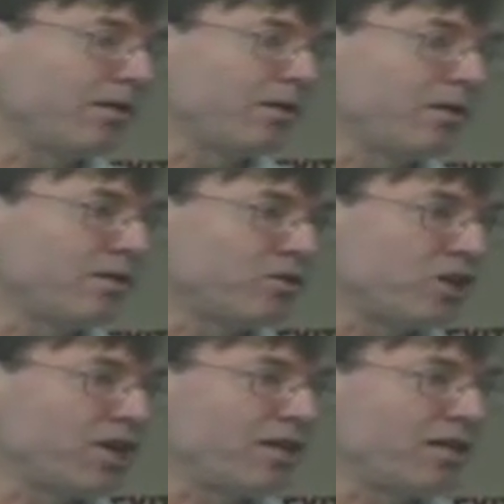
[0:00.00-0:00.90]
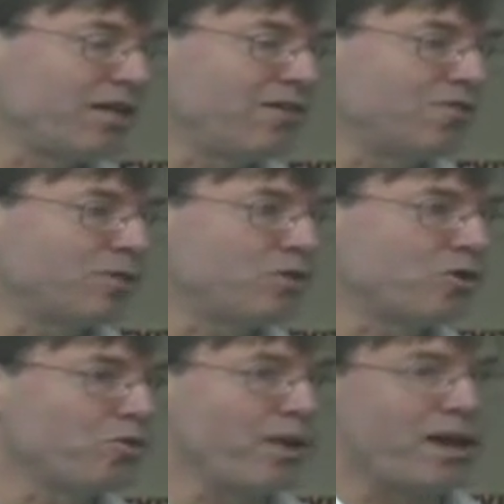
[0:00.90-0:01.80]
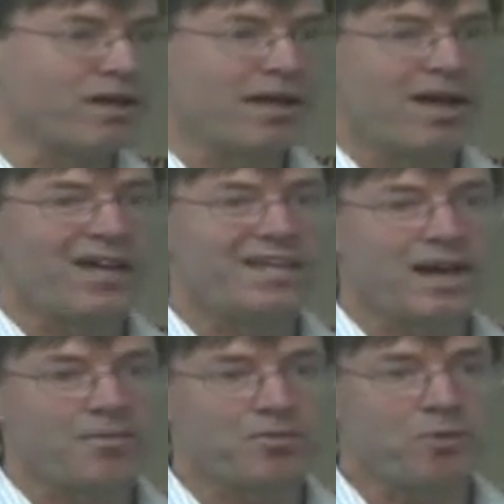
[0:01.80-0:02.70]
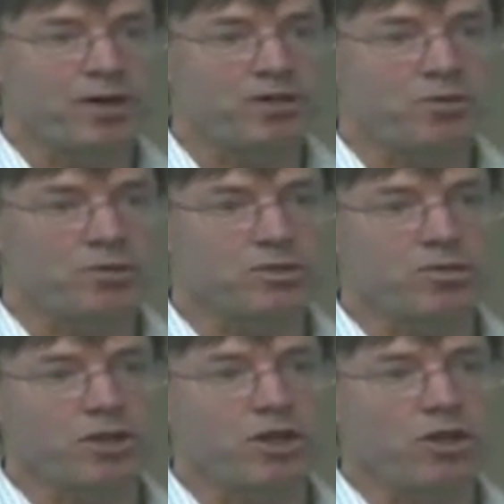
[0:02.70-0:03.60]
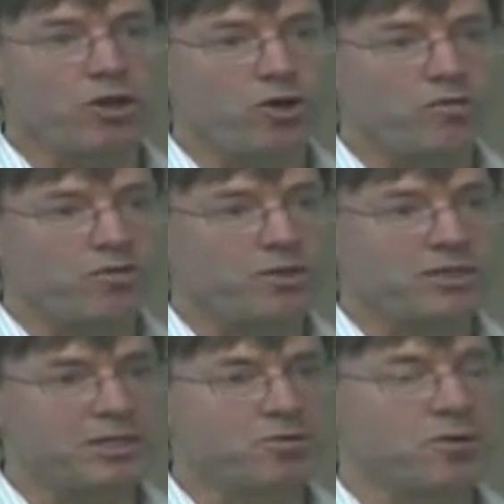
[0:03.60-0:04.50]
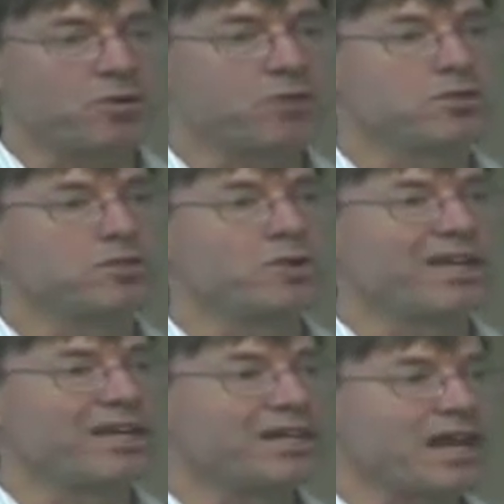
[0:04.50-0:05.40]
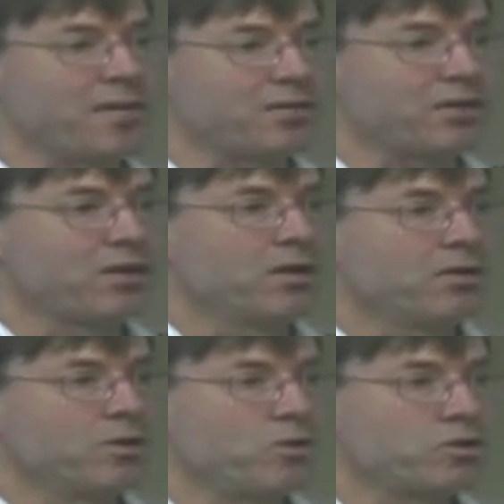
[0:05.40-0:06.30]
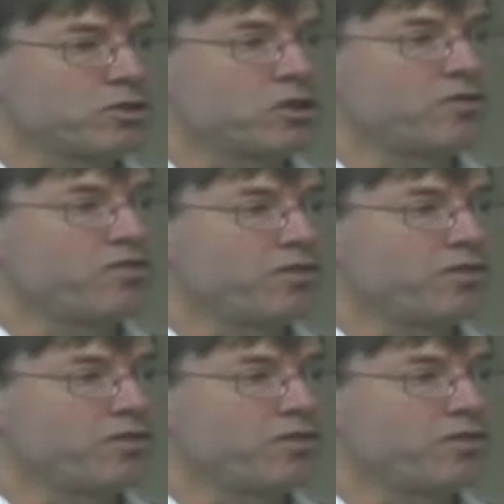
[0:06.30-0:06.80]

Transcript: And in the jargon here, we talk about adaptive management. So we learn from these experiences and we adapt to what's going to